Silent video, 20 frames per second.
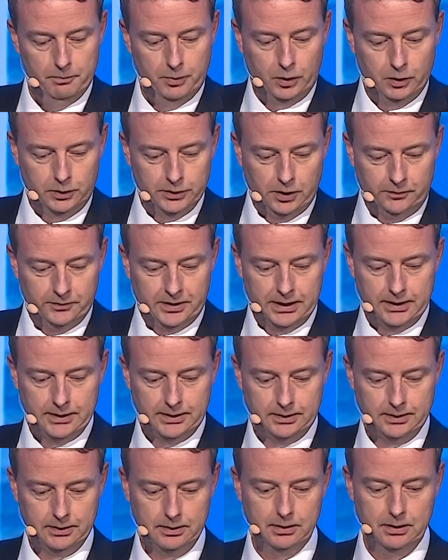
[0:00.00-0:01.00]
Because of
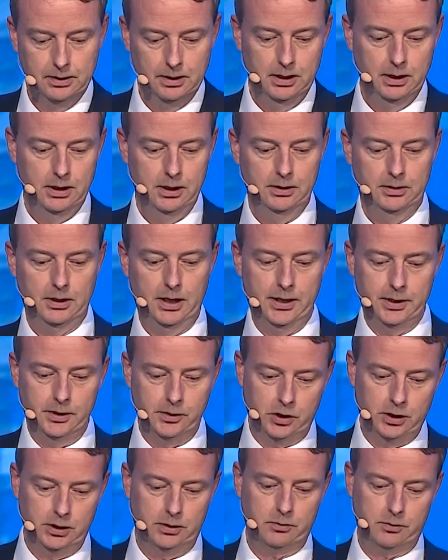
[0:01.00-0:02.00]
this, the
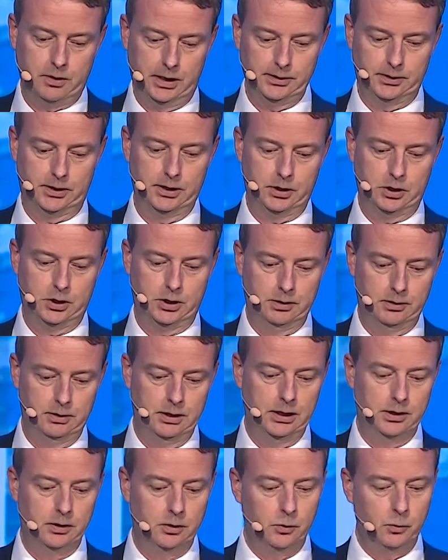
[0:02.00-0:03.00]
energy transition
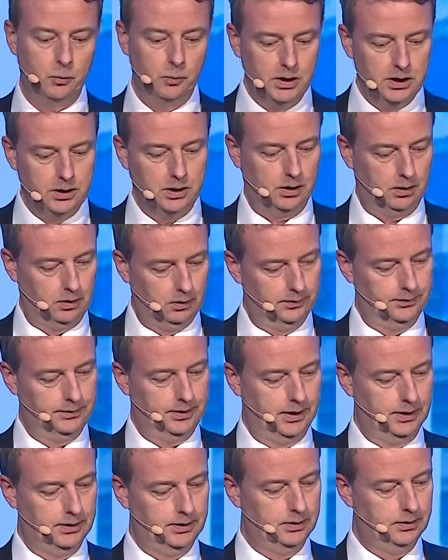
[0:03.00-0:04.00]
in the Norwegian
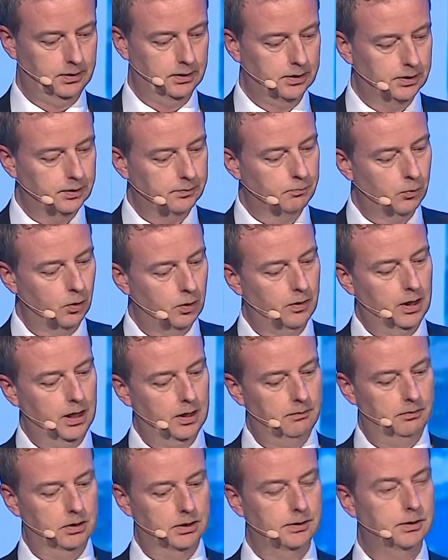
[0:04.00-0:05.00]
context is more
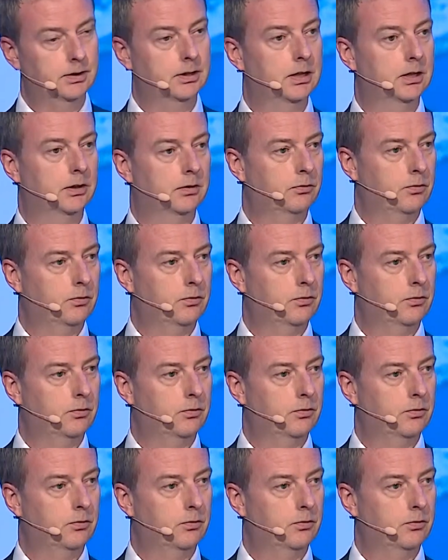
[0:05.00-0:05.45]
relevant in